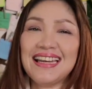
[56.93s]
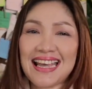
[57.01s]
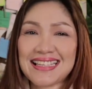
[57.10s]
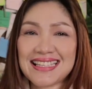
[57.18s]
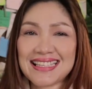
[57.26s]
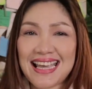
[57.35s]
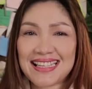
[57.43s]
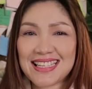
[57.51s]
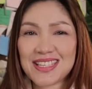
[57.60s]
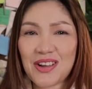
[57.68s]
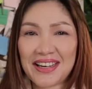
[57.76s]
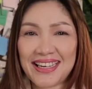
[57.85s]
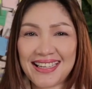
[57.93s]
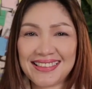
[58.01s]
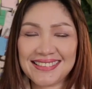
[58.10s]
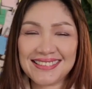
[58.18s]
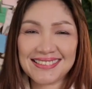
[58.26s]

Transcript: Let's get started.